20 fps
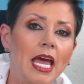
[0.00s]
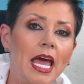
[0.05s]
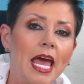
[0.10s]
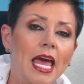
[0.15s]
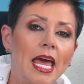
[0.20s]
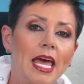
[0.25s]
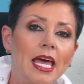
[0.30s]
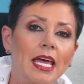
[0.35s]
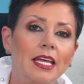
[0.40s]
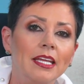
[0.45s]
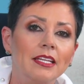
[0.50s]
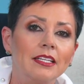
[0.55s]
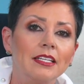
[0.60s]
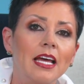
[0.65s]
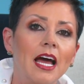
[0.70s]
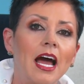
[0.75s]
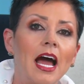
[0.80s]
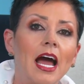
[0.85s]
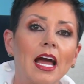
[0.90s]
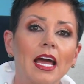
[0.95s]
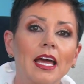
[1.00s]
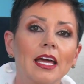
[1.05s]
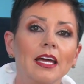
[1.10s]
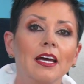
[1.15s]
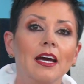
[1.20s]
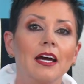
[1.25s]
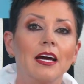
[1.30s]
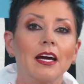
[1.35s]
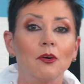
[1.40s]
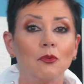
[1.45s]
And
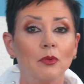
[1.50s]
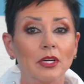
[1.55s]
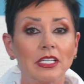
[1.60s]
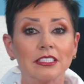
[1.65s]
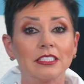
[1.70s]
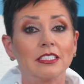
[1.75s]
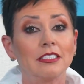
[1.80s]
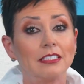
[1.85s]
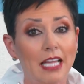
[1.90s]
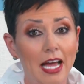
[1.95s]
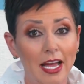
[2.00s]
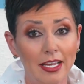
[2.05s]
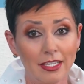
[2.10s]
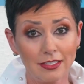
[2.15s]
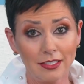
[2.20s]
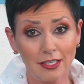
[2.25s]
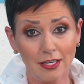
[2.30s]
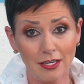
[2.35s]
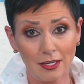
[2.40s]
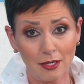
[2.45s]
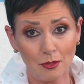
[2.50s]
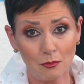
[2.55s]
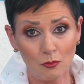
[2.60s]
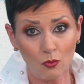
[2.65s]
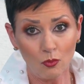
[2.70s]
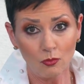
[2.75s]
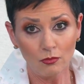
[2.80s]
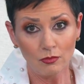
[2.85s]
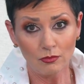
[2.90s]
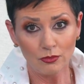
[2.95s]
I went to Lion
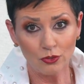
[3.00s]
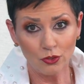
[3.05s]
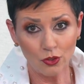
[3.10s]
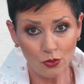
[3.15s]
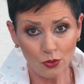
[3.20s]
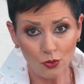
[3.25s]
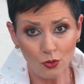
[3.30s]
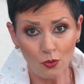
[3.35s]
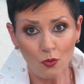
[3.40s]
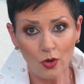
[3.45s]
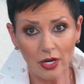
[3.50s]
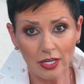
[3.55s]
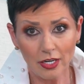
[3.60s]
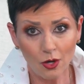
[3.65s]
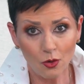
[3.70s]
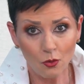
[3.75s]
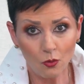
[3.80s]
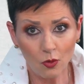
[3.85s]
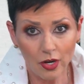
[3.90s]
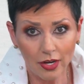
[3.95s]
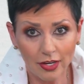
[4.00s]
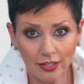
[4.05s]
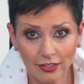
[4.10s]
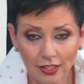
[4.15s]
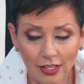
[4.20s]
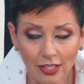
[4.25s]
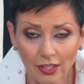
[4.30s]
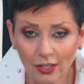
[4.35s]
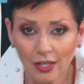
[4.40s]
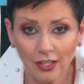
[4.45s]
Cub School 101
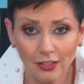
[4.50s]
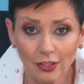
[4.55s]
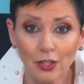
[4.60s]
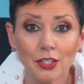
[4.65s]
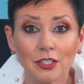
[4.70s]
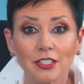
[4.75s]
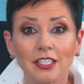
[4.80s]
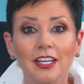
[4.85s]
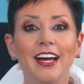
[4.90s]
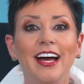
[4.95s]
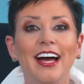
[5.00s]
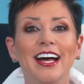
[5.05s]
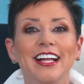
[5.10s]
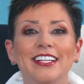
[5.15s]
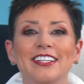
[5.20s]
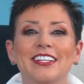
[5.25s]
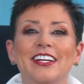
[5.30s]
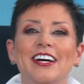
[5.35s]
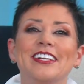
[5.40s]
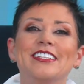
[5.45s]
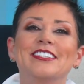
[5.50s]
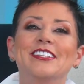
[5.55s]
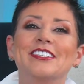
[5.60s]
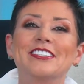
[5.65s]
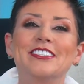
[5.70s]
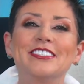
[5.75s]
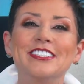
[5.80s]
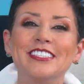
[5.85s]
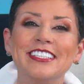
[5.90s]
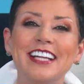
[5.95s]
here. I learned
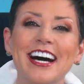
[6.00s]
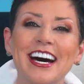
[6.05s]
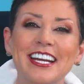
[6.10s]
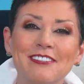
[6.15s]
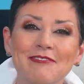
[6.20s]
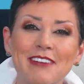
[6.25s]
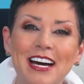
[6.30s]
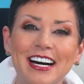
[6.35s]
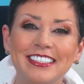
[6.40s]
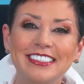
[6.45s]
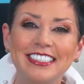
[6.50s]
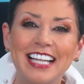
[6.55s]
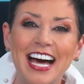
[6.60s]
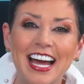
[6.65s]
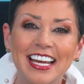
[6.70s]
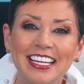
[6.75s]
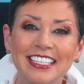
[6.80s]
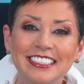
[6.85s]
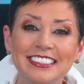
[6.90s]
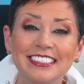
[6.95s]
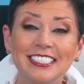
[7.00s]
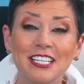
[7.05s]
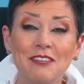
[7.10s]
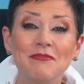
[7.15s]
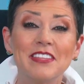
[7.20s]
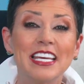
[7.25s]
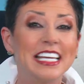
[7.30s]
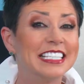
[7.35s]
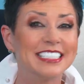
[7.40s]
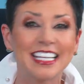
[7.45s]
a lot about lions,
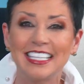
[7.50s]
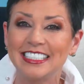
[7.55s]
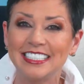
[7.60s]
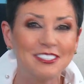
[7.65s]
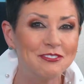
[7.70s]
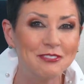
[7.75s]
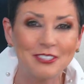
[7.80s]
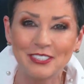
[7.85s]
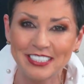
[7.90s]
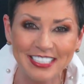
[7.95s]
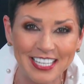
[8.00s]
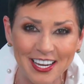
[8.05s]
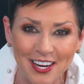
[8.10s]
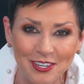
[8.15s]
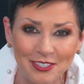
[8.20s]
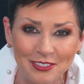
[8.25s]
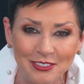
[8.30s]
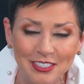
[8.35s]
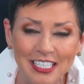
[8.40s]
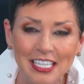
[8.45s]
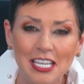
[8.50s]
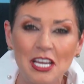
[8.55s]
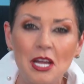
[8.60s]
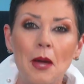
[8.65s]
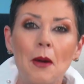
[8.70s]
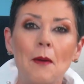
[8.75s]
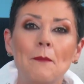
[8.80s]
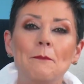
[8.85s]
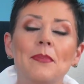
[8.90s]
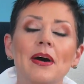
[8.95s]
some things I didn't want to know.
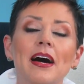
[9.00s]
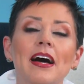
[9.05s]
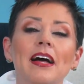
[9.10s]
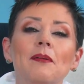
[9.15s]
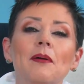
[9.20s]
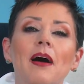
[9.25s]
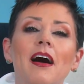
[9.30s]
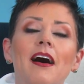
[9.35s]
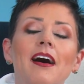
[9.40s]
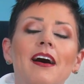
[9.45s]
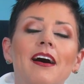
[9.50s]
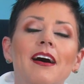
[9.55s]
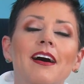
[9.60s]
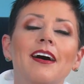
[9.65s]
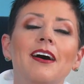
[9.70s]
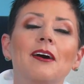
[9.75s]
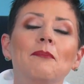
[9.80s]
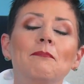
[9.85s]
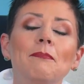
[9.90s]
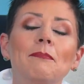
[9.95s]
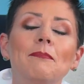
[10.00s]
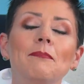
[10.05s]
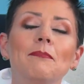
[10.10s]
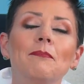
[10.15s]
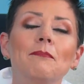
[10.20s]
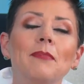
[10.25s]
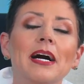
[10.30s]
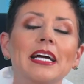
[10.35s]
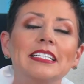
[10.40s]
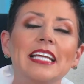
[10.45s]
But
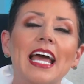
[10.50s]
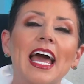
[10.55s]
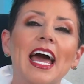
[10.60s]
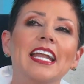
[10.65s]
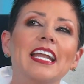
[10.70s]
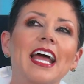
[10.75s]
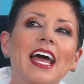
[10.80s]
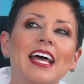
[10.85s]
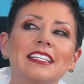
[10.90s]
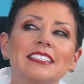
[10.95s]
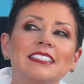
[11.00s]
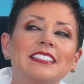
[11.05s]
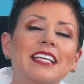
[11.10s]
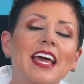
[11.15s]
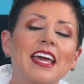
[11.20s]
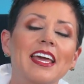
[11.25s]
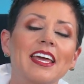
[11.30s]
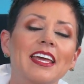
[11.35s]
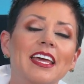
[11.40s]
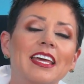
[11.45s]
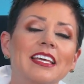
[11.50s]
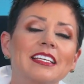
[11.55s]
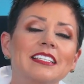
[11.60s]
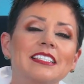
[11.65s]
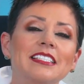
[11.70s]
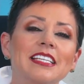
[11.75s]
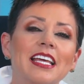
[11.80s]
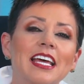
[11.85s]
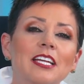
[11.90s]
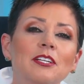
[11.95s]
my dad had a saying. He
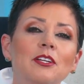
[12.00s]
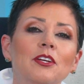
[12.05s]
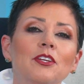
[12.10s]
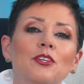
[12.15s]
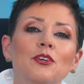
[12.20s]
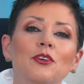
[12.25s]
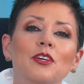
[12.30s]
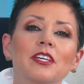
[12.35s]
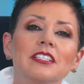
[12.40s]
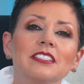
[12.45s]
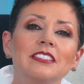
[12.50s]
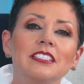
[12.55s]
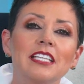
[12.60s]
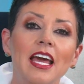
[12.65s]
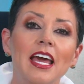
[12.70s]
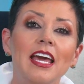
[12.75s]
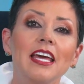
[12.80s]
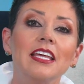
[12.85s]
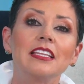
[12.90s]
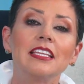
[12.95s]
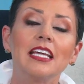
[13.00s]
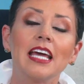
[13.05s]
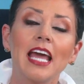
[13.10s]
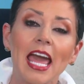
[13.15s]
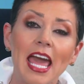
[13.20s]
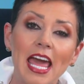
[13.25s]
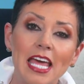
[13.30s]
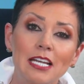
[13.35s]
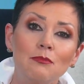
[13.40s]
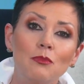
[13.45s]
said, you can take the
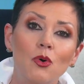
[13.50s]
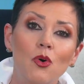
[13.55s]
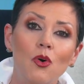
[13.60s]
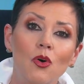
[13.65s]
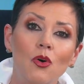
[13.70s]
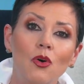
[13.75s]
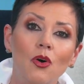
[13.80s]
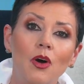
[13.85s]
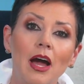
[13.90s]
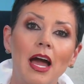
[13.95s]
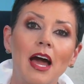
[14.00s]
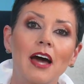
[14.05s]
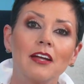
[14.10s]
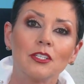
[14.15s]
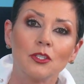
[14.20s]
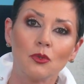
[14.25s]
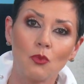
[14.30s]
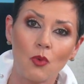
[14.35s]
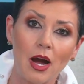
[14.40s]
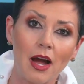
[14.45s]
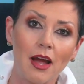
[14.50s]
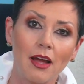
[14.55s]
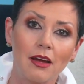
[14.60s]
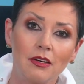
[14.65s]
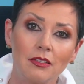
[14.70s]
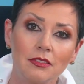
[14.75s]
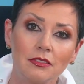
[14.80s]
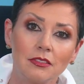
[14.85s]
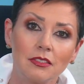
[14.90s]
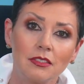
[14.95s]
animal out of the
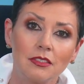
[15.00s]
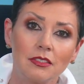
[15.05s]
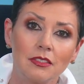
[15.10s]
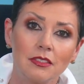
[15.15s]
wild,